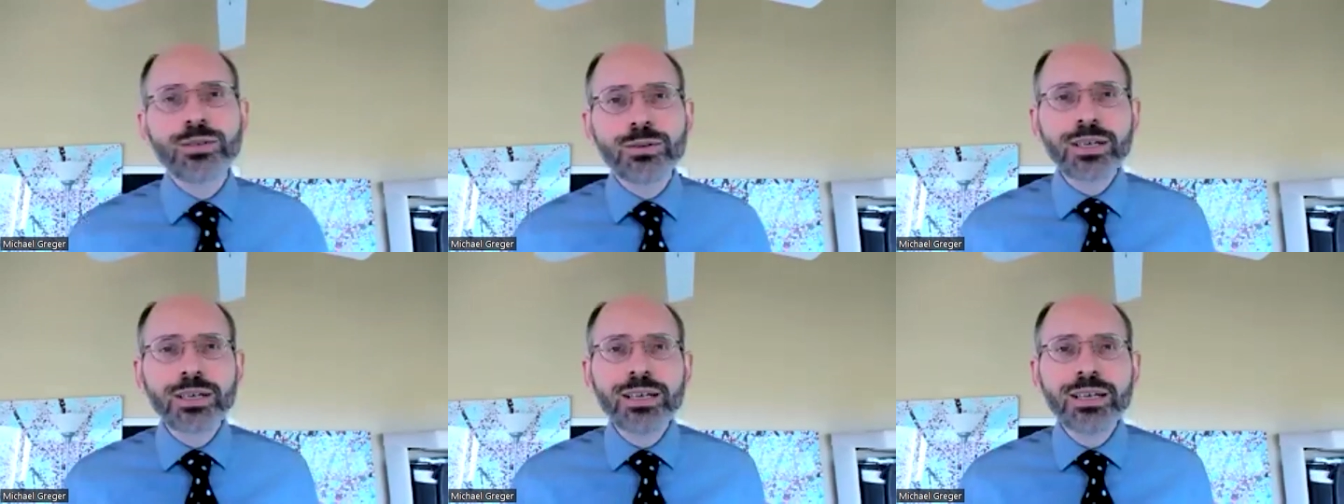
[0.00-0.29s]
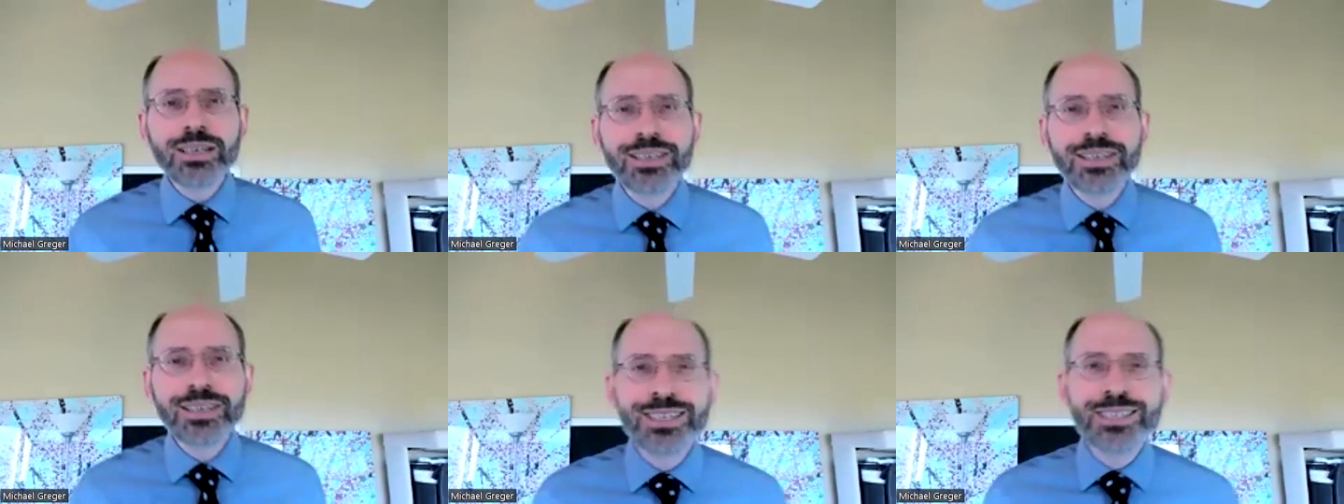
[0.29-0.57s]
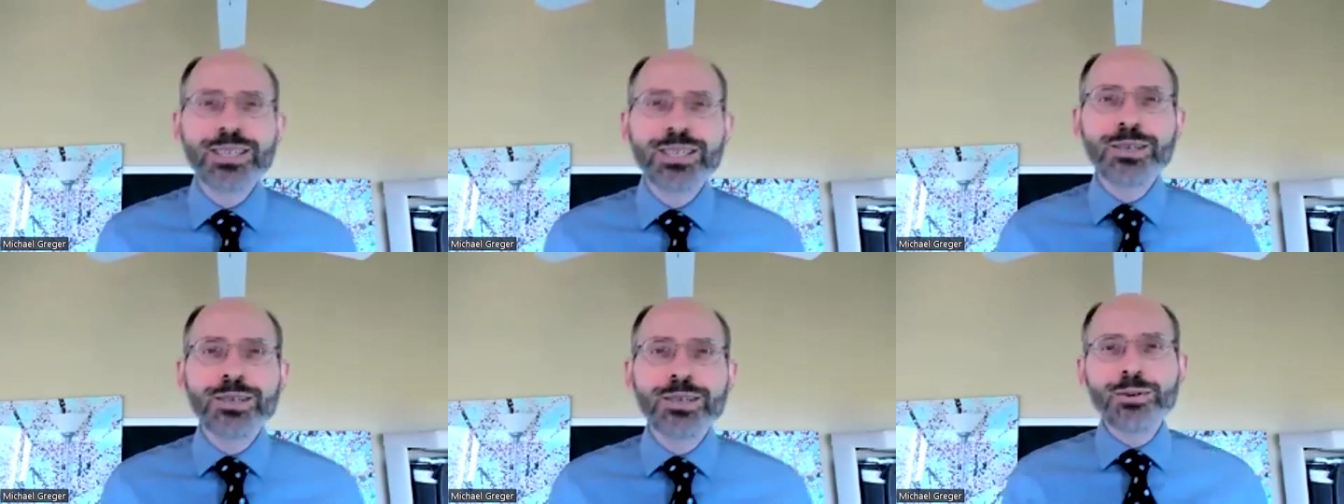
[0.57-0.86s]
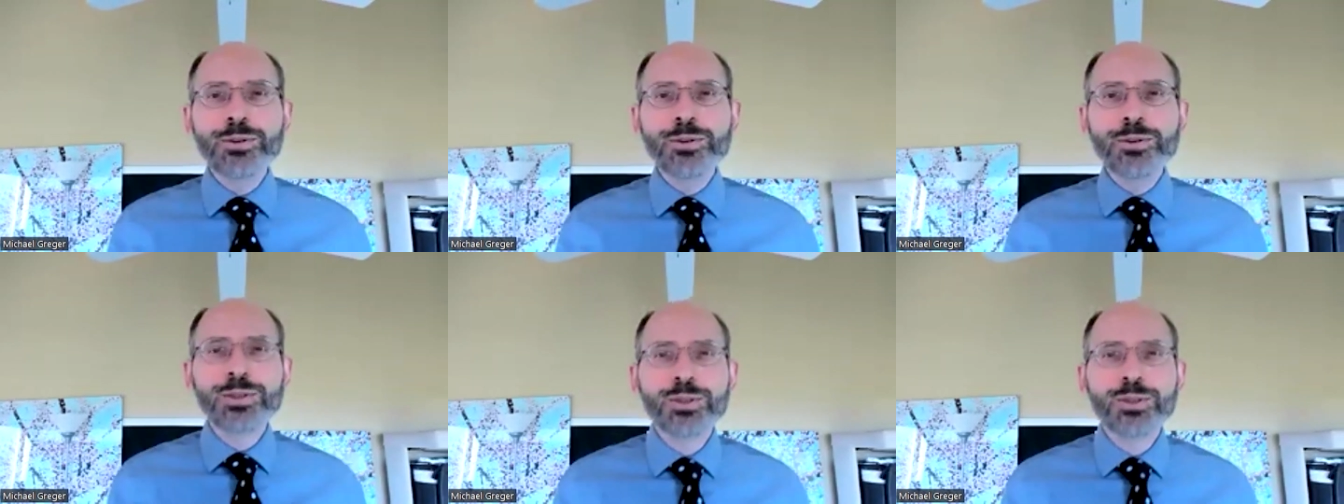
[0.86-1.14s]
continue to
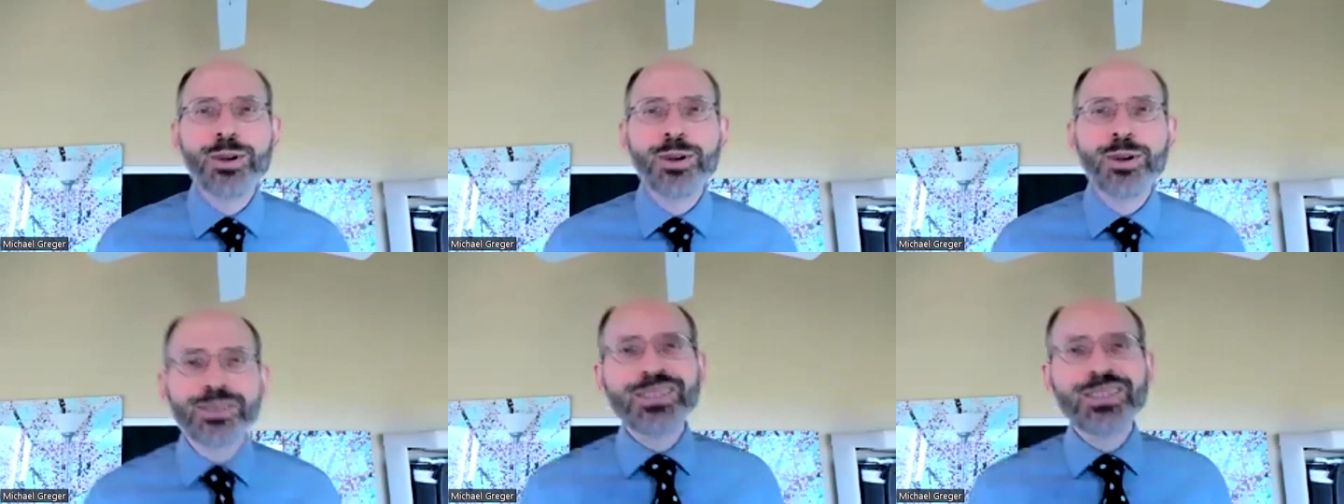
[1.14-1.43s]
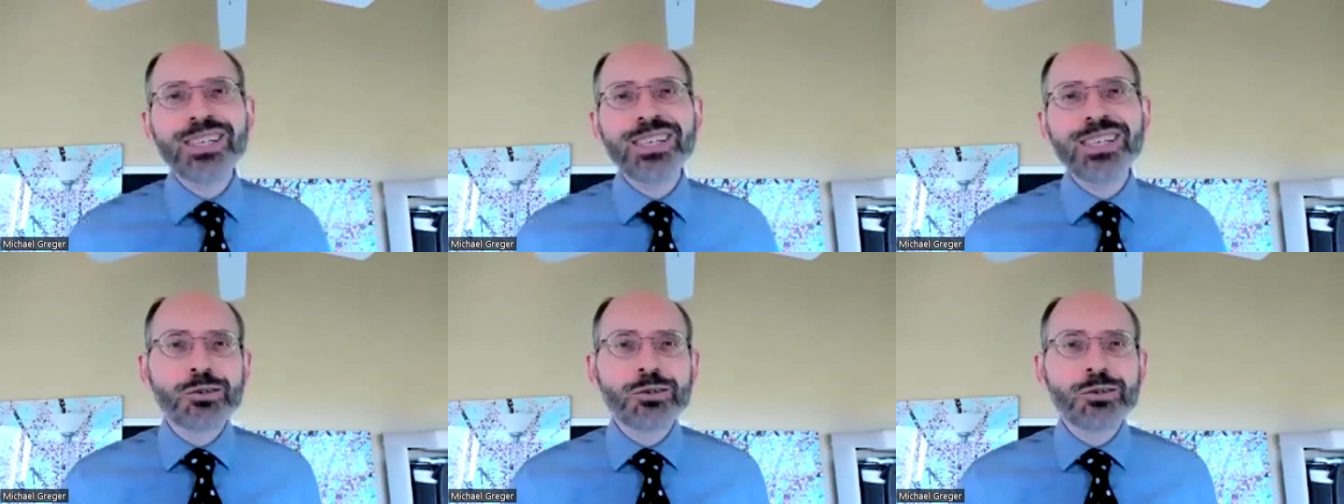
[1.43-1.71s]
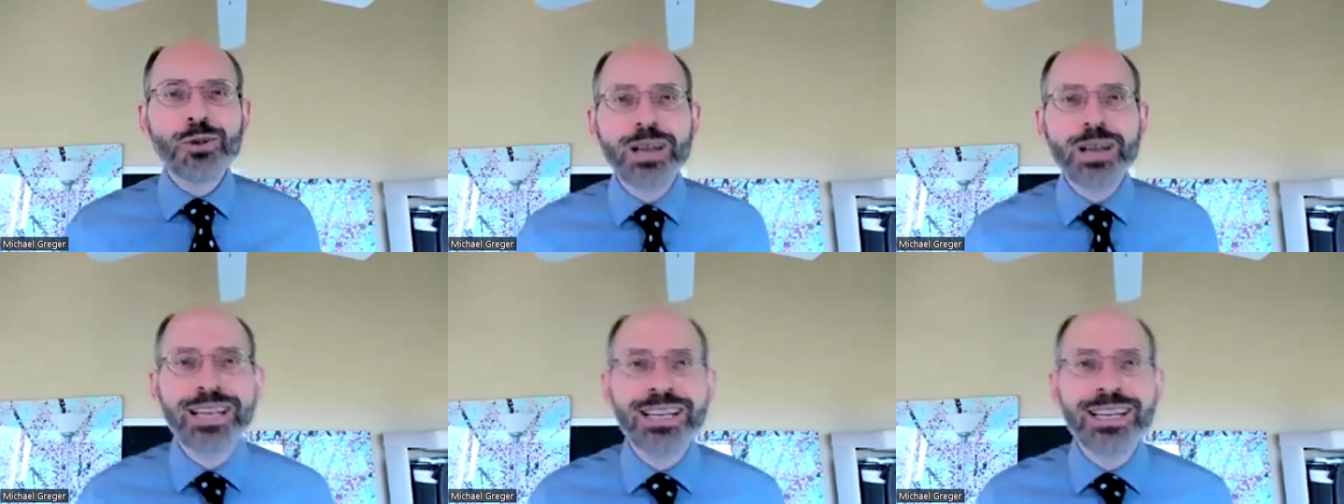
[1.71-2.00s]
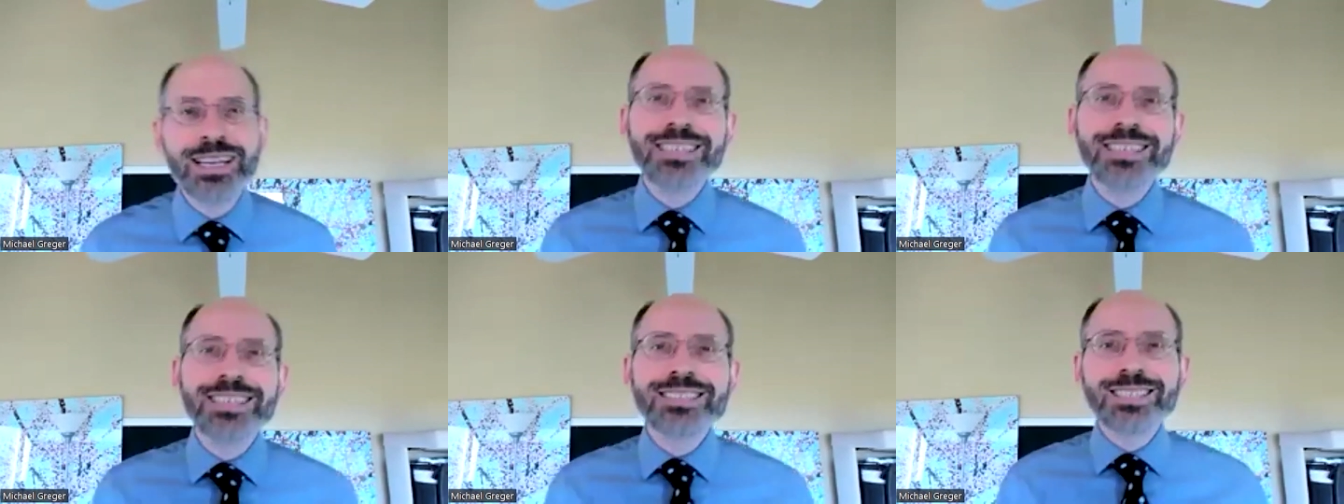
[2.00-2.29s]
enjoy her 6 grandkids,
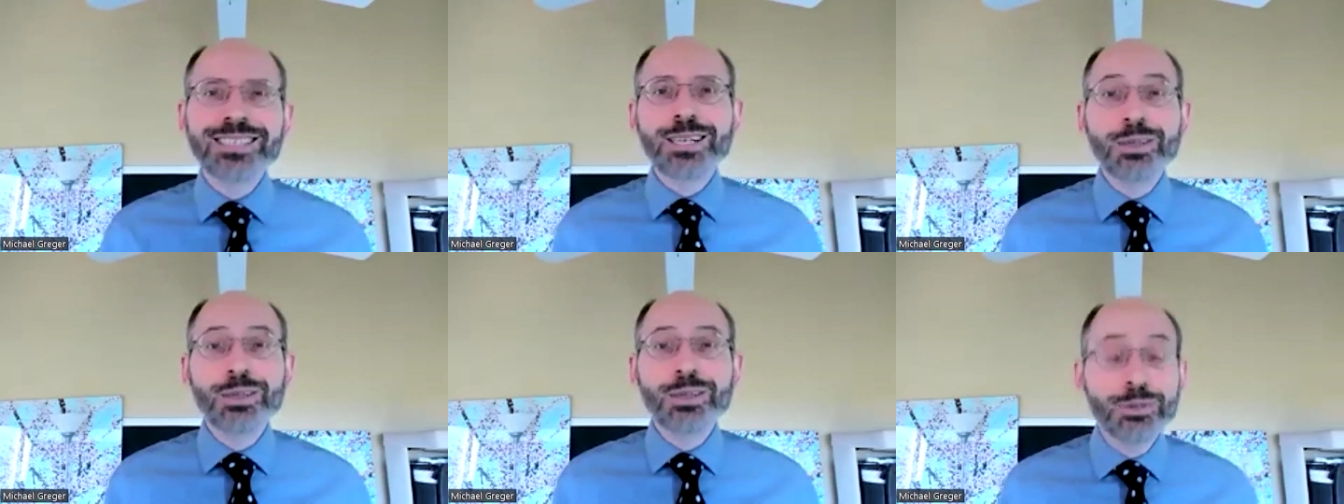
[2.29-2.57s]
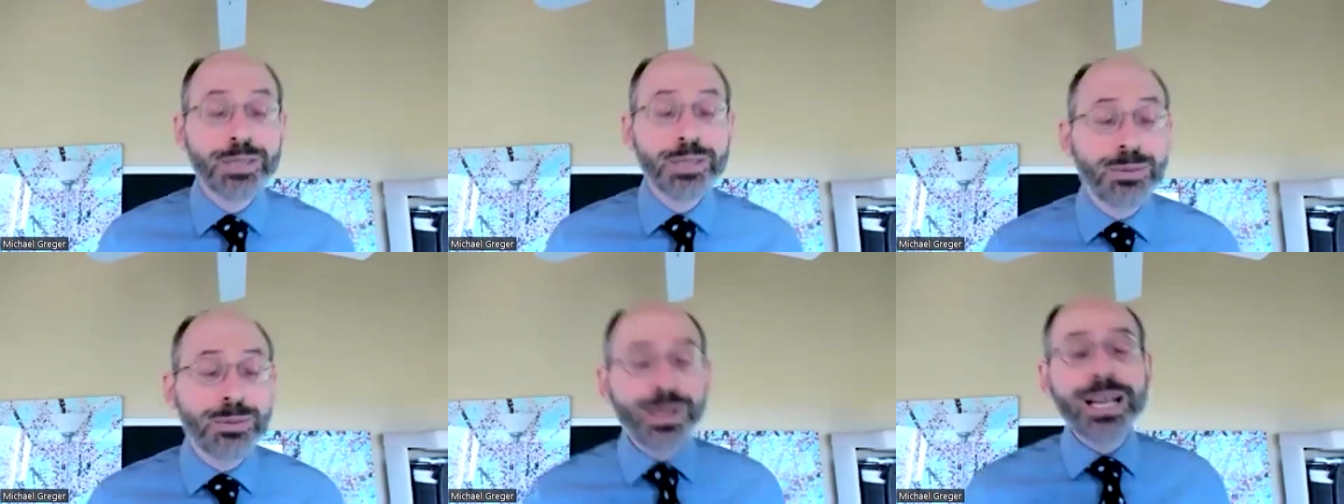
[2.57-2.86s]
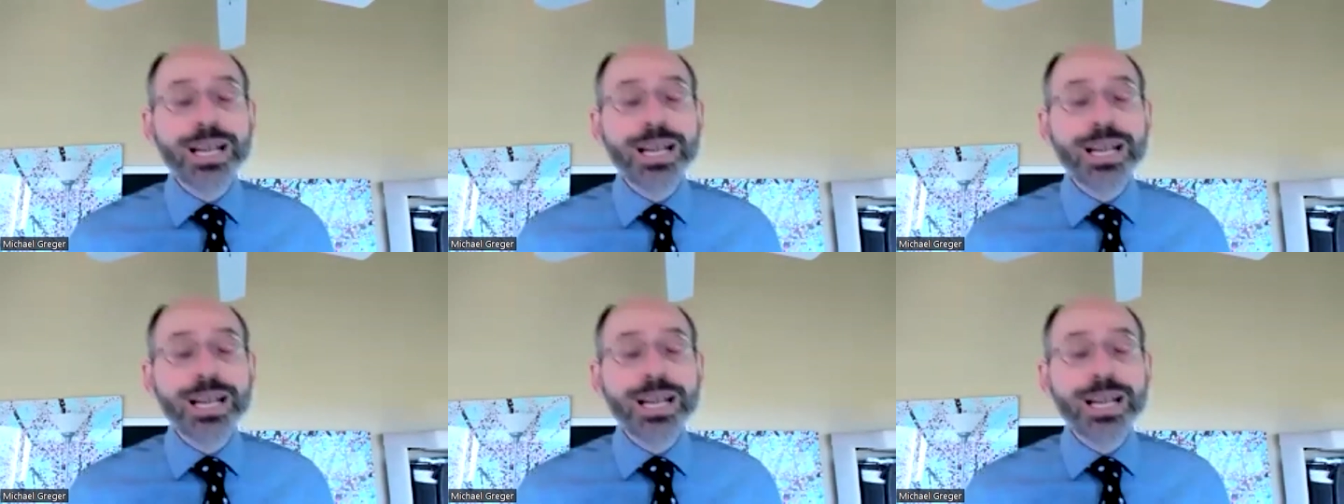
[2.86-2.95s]
including me.